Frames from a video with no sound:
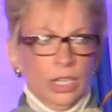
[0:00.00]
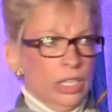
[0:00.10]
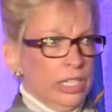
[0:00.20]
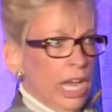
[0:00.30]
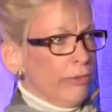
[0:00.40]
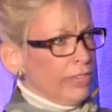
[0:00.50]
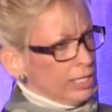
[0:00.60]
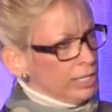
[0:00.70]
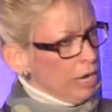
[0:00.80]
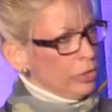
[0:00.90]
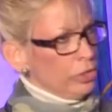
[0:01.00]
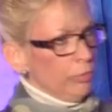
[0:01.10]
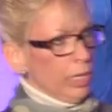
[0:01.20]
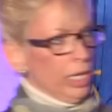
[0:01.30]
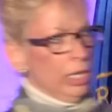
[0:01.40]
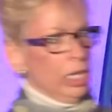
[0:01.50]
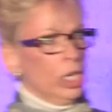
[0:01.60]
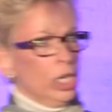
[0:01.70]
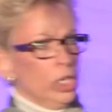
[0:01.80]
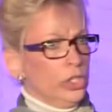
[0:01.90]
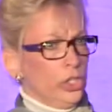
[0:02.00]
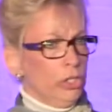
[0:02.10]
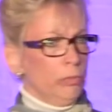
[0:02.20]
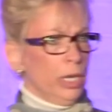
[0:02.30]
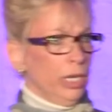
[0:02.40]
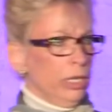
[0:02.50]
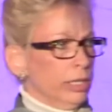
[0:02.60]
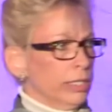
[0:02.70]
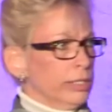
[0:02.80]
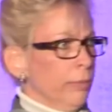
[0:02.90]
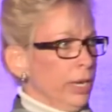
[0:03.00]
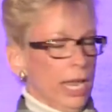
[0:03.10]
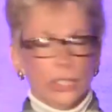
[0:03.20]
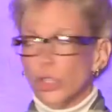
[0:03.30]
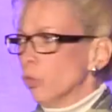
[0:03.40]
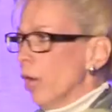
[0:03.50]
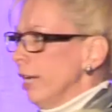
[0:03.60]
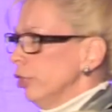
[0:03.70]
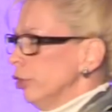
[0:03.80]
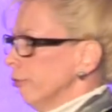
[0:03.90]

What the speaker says: Now, if that's not what you mean, do you mean that somebody has a right to